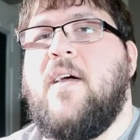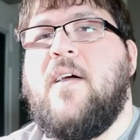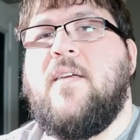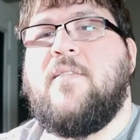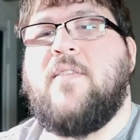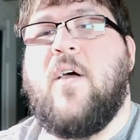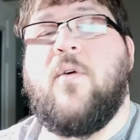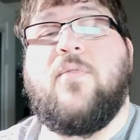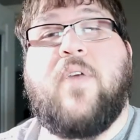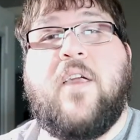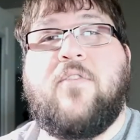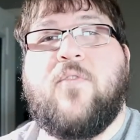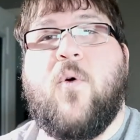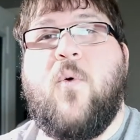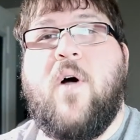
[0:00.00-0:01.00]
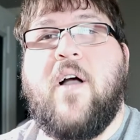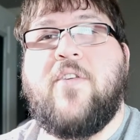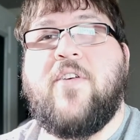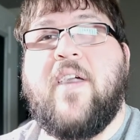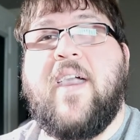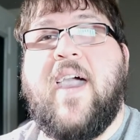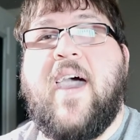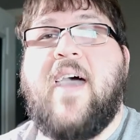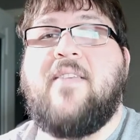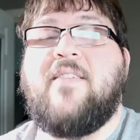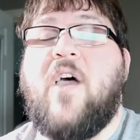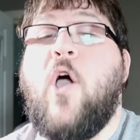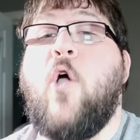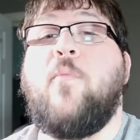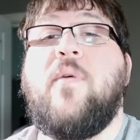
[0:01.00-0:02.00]
So thanks for watching, guys.
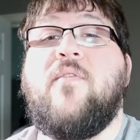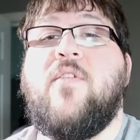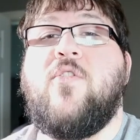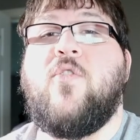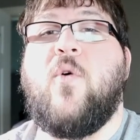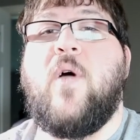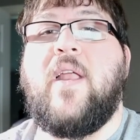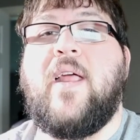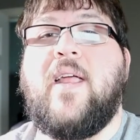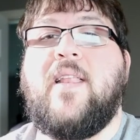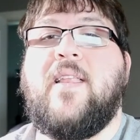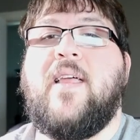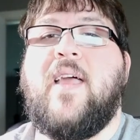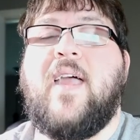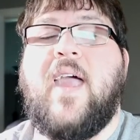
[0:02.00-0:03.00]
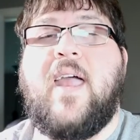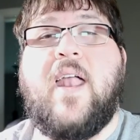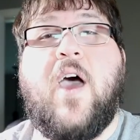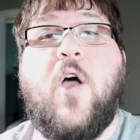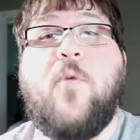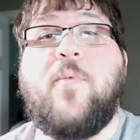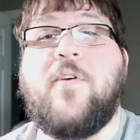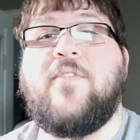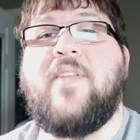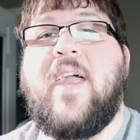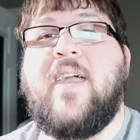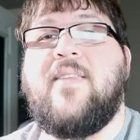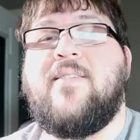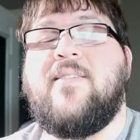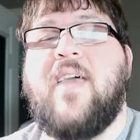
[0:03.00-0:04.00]
I hope you've enjoyed it, and I hope you're
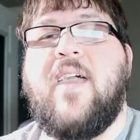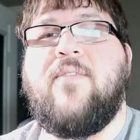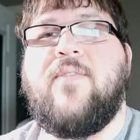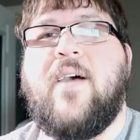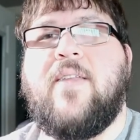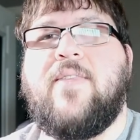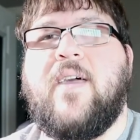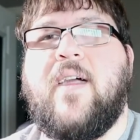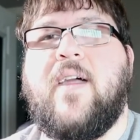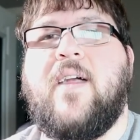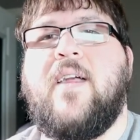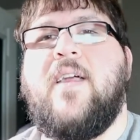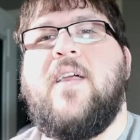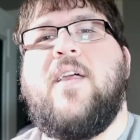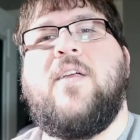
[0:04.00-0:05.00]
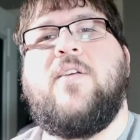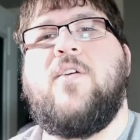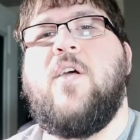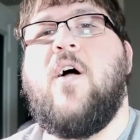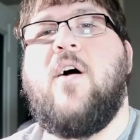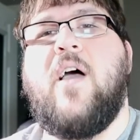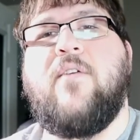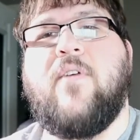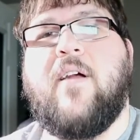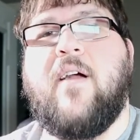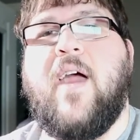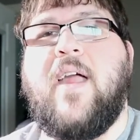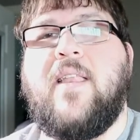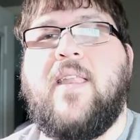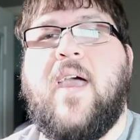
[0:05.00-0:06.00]
staying safe out there. Y'all have a
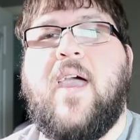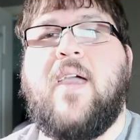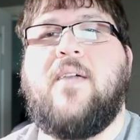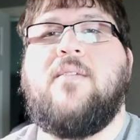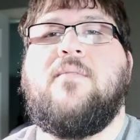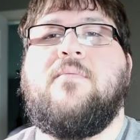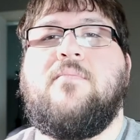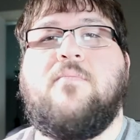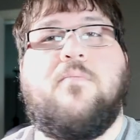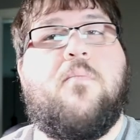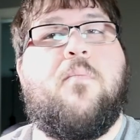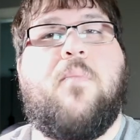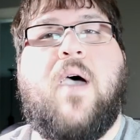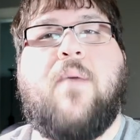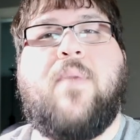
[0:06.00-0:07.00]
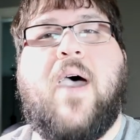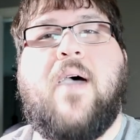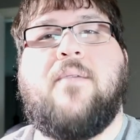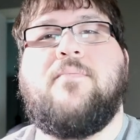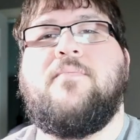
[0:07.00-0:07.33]
great day. Bye-bye.